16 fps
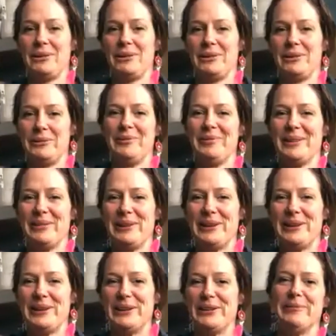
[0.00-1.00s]
You're
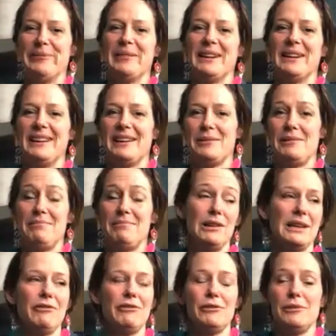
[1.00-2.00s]
welcome. And I'm
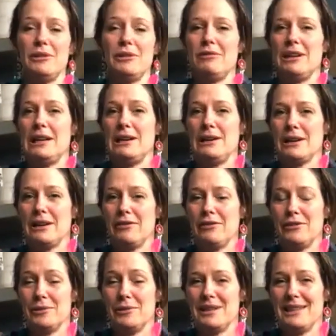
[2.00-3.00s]
really looking
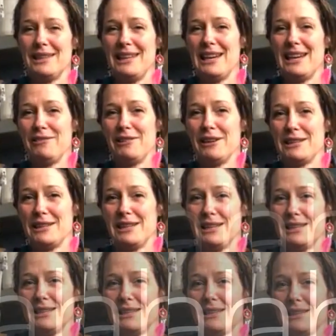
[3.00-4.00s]
forward to the other
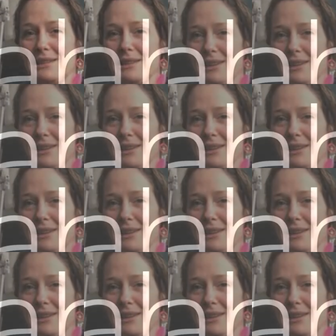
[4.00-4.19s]
artists